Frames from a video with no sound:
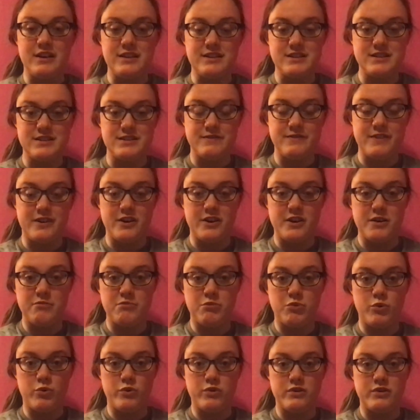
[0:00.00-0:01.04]
It's very
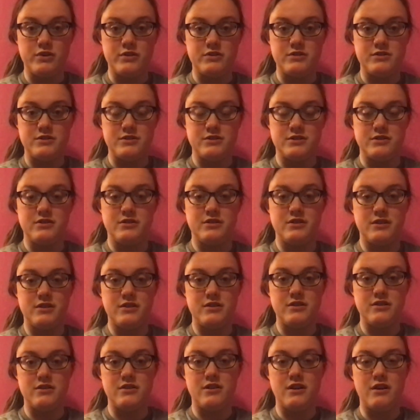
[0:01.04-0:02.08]
important to
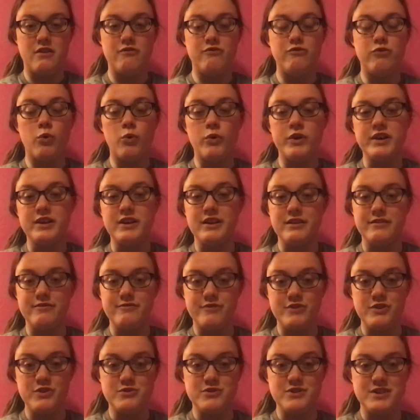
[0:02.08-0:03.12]
avoid
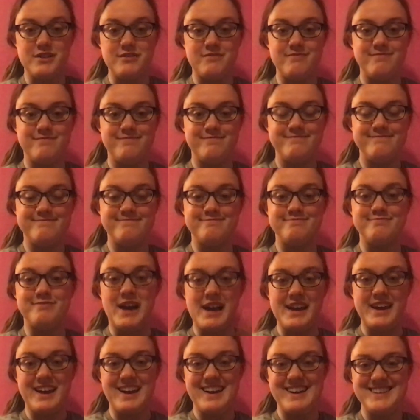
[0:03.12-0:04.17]
confusion. Bye,
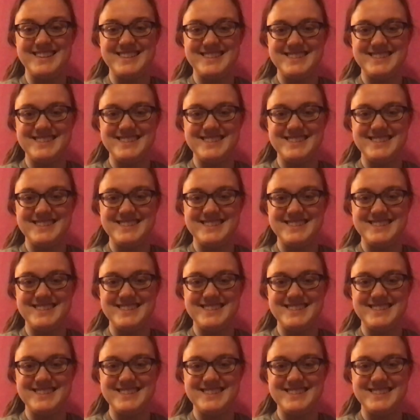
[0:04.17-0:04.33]
guys.